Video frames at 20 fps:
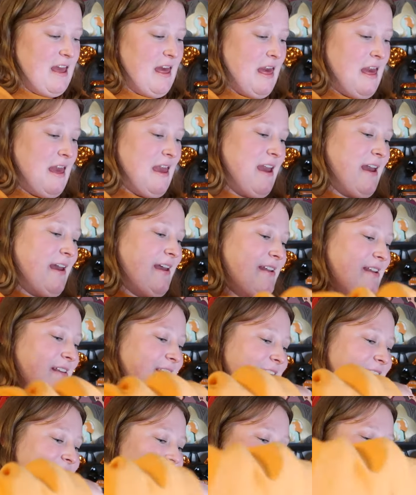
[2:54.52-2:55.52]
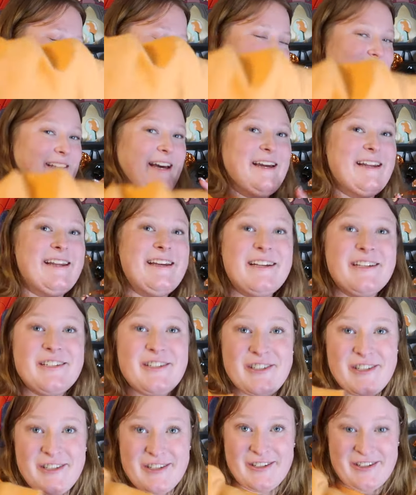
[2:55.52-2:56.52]
and the inside lining is
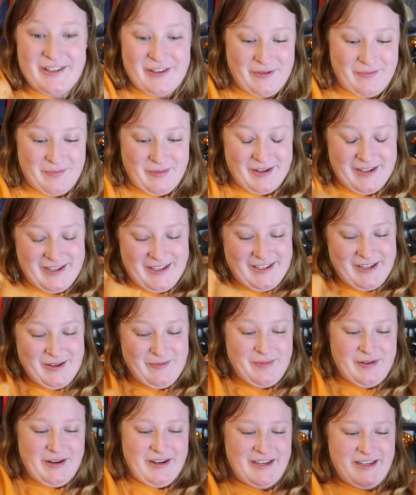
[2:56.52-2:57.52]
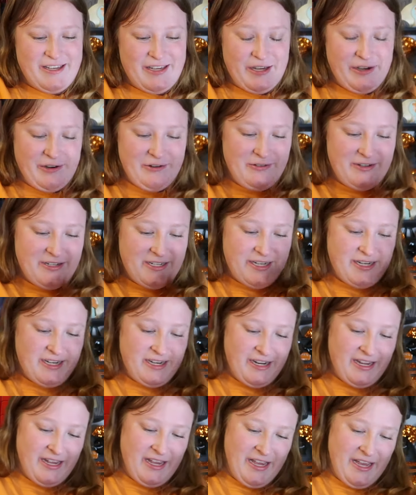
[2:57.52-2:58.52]
super super cute
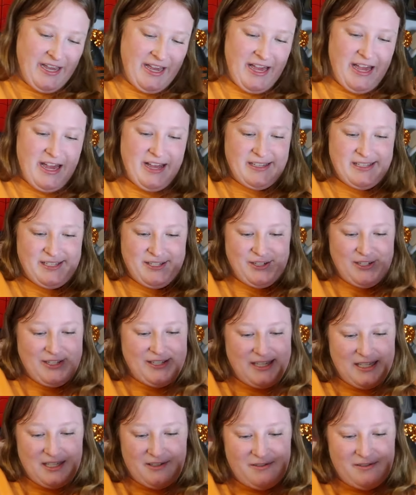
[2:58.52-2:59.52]
it's just says